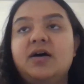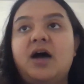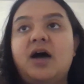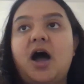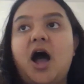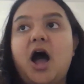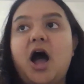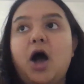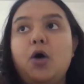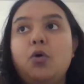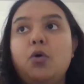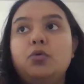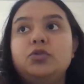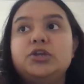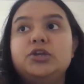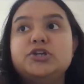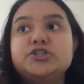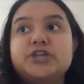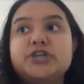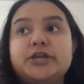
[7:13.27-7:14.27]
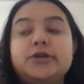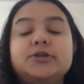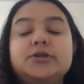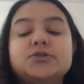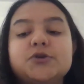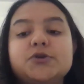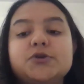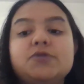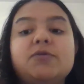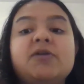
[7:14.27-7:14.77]
how their schedule
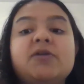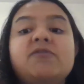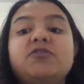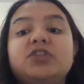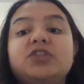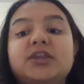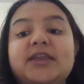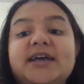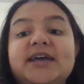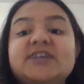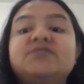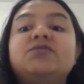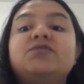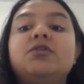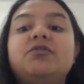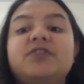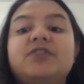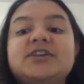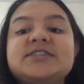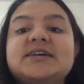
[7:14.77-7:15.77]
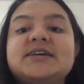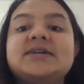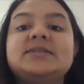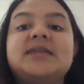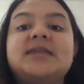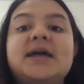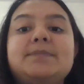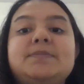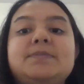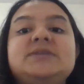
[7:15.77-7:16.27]
is going to be for the next 4 weeks.
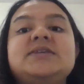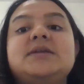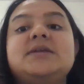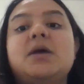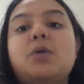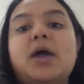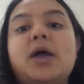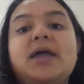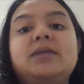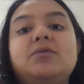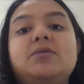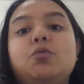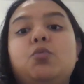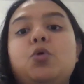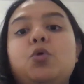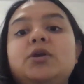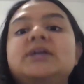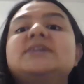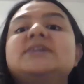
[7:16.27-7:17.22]
That means at what